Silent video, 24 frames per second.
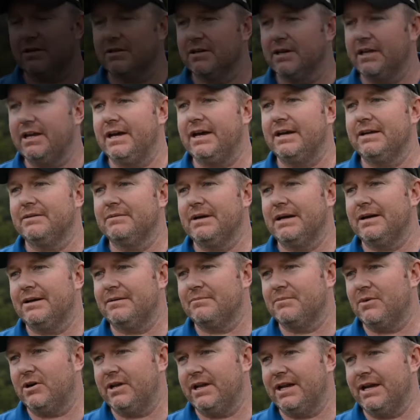G'day, uh,
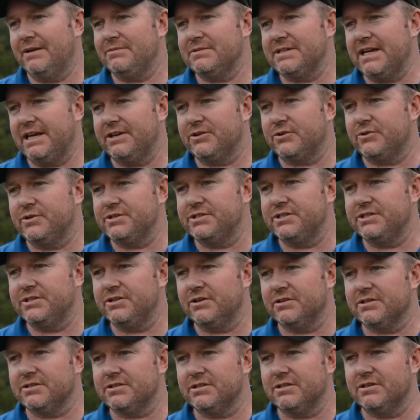my name is Andrew Christie
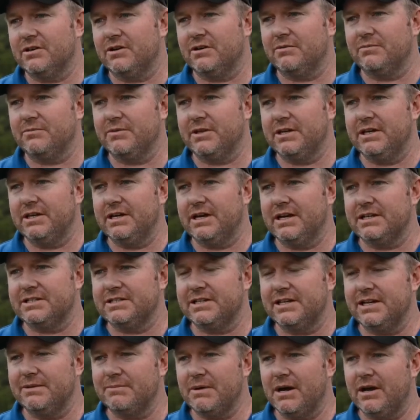Johnston. I'm the uh,
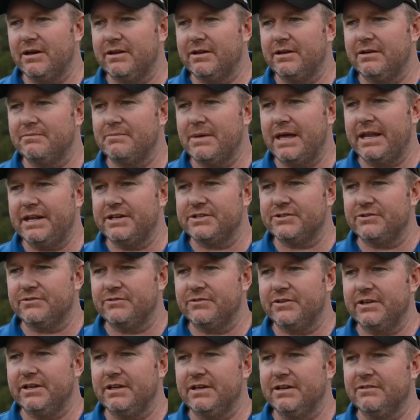team owner and manager
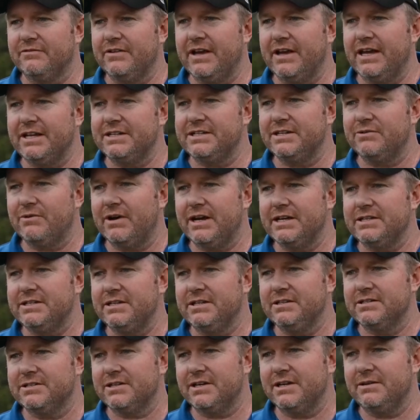of the Avanti
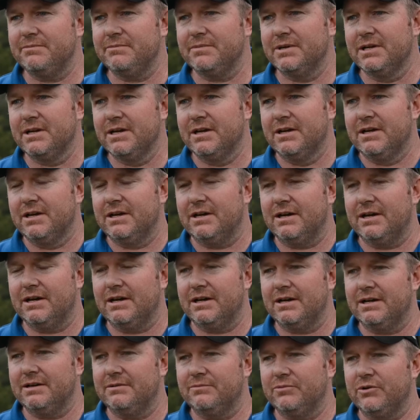Racing Team.
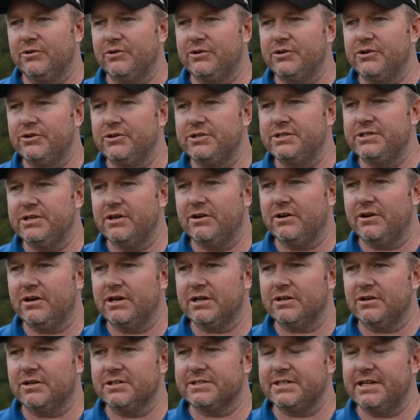Uh, we're a
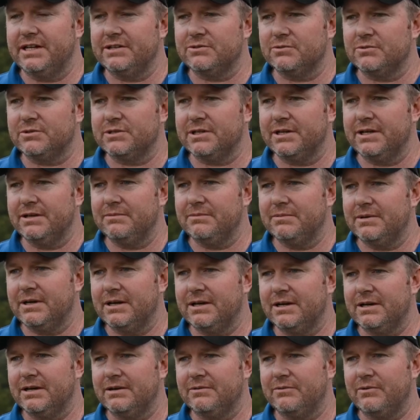UCI Continental team.
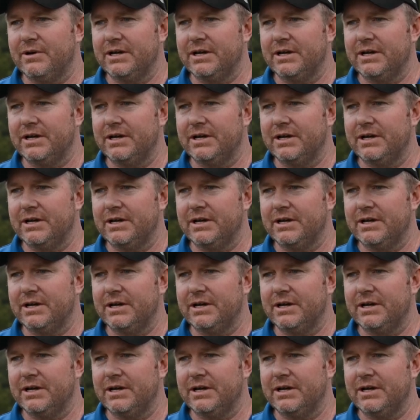Uh, we're